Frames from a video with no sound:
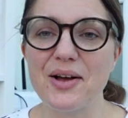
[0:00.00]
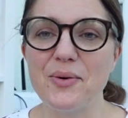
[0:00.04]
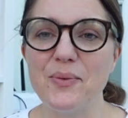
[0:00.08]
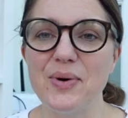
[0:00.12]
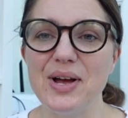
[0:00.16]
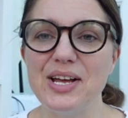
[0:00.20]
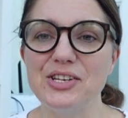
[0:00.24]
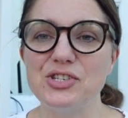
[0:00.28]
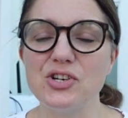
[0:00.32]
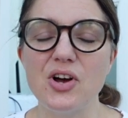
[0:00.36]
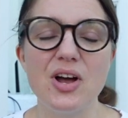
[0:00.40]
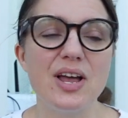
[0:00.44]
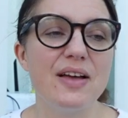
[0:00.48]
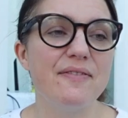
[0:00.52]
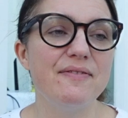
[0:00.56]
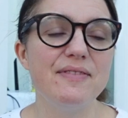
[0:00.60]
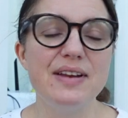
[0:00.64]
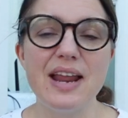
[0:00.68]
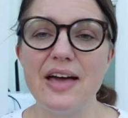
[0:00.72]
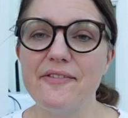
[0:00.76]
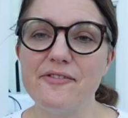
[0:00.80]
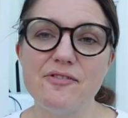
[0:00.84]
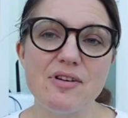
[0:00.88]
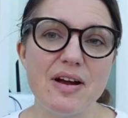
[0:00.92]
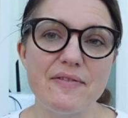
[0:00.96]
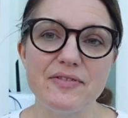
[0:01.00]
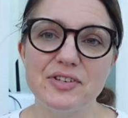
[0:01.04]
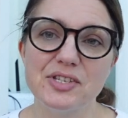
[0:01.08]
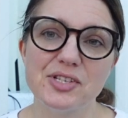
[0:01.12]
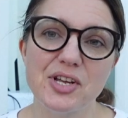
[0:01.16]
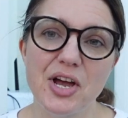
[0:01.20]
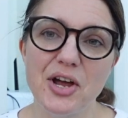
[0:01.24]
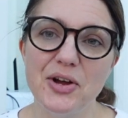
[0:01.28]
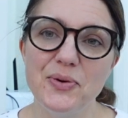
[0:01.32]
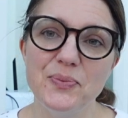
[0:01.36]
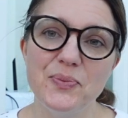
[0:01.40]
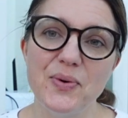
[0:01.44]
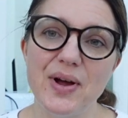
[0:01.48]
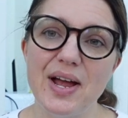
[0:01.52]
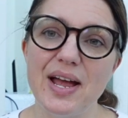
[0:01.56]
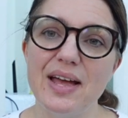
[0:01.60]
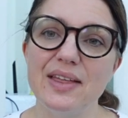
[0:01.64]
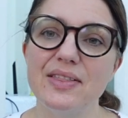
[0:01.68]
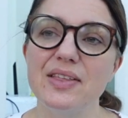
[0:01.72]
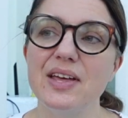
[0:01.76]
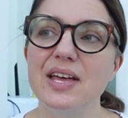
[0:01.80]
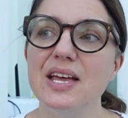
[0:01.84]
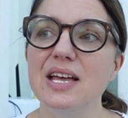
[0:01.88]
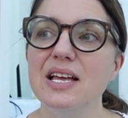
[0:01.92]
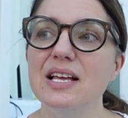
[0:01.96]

which I have never ever sewn with.